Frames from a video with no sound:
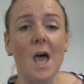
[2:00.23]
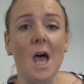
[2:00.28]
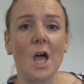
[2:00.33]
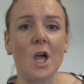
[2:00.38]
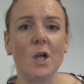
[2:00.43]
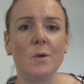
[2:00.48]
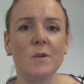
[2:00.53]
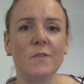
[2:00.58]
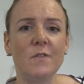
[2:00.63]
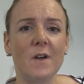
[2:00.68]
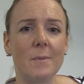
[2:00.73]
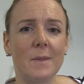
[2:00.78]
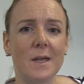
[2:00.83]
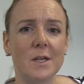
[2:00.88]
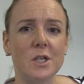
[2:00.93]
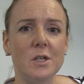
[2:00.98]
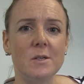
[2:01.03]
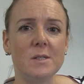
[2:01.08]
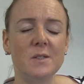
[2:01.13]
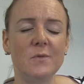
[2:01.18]
I hope you found
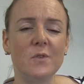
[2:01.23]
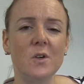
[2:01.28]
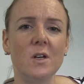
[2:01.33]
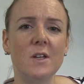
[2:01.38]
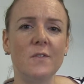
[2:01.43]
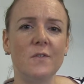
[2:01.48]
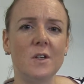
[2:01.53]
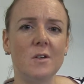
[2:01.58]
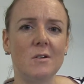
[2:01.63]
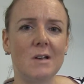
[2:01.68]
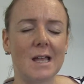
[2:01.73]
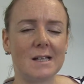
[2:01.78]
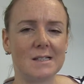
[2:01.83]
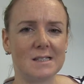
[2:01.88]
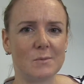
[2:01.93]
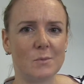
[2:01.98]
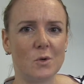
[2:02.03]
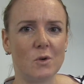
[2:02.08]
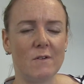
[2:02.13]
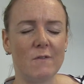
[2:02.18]
that useful. If you'd like some more